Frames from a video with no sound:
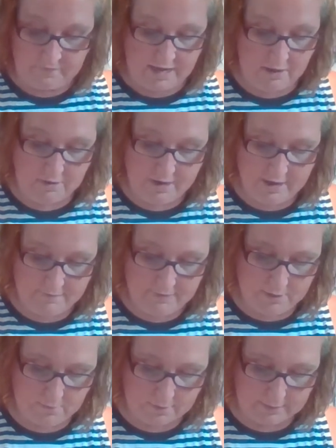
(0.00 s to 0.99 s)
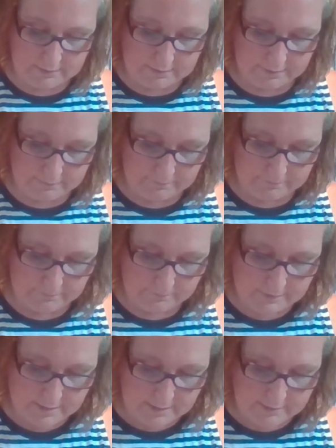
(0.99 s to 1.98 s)
However you want to.
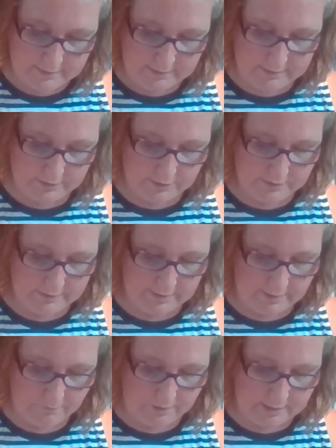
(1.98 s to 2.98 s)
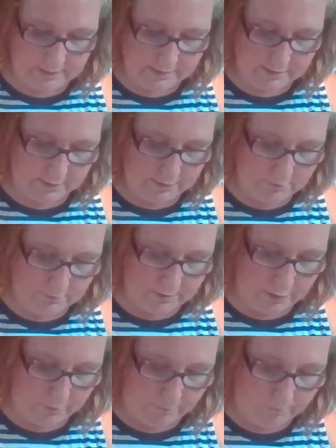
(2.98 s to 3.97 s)
This is just something to do when
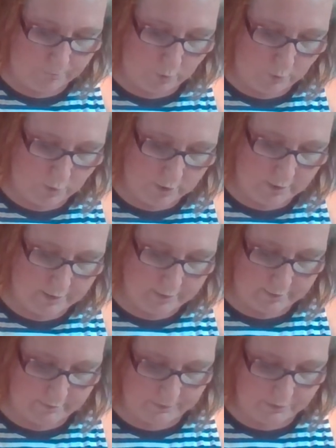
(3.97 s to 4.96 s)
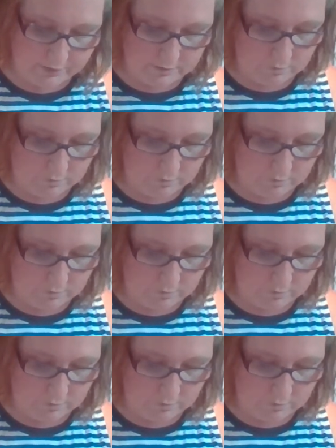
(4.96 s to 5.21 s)
you're bored or if you just